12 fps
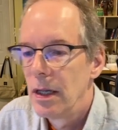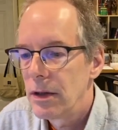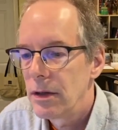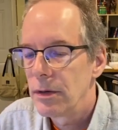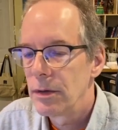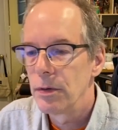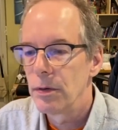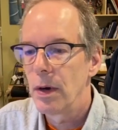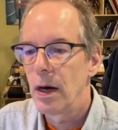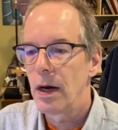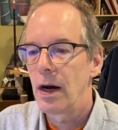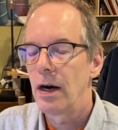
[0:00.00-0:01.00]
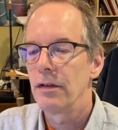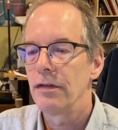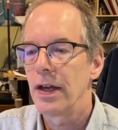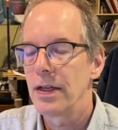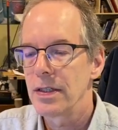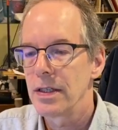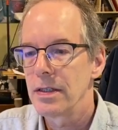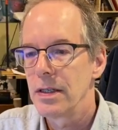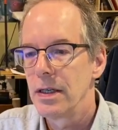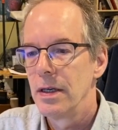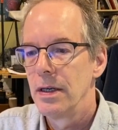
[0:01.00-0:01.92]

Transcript: through our faces.